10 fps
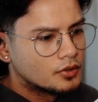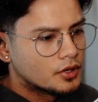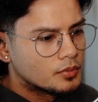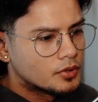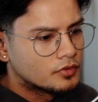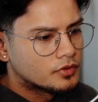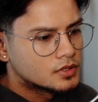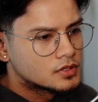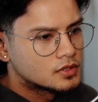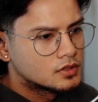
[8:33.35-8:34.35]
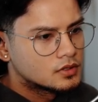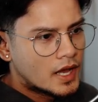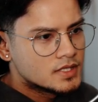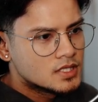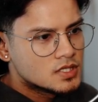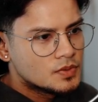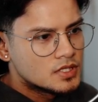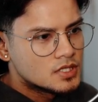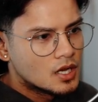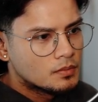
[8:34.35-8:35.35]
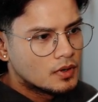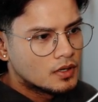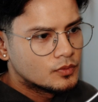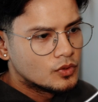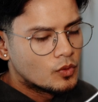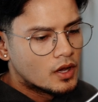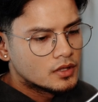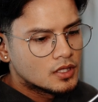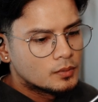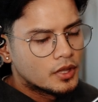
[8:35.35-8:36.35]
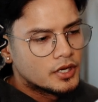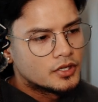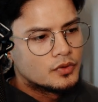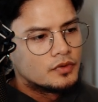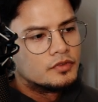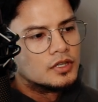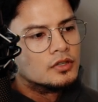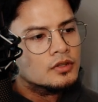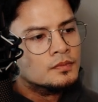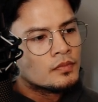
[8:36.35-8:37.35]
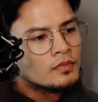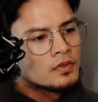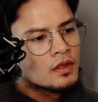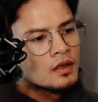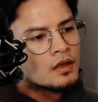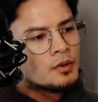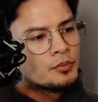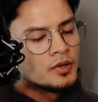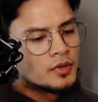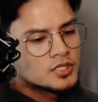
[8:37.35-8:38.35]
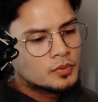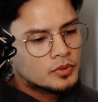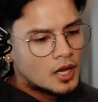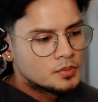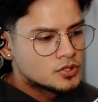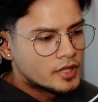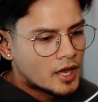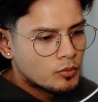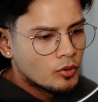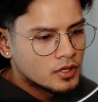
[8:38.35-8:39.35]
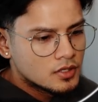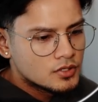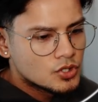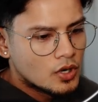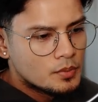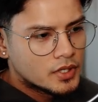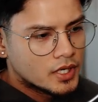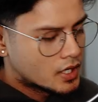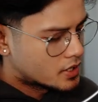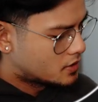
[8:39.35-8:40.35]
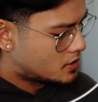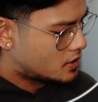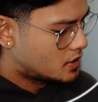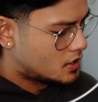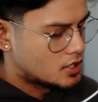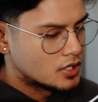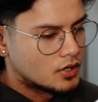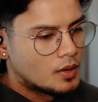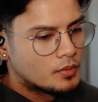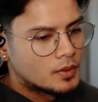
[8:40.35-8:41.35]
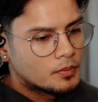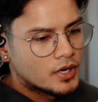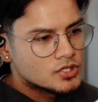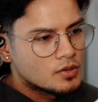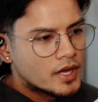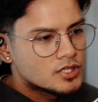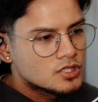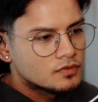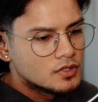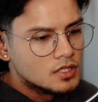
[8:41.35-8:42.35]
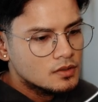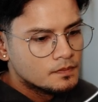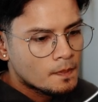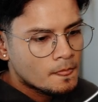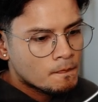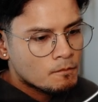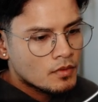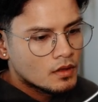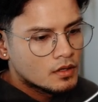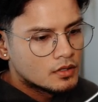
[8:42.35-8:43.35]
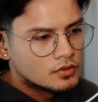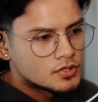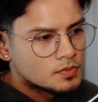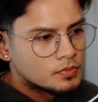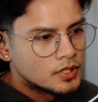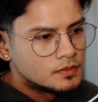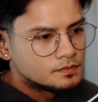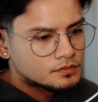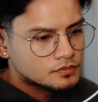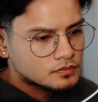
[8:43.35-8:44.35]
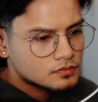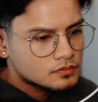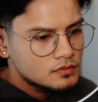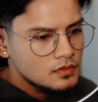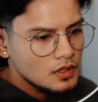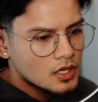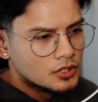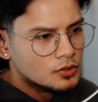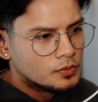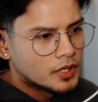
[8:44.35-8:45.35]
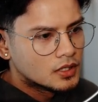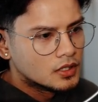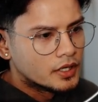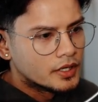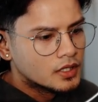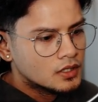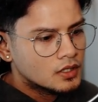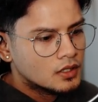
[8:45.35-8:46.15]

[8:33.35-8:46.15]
Okay, perfect. As it speeds up, we want the player revealed pretty much up to that point. So I'm gonna cut it here. I'm gonna press Command-Shift-D. It'll split and duplicate the layer.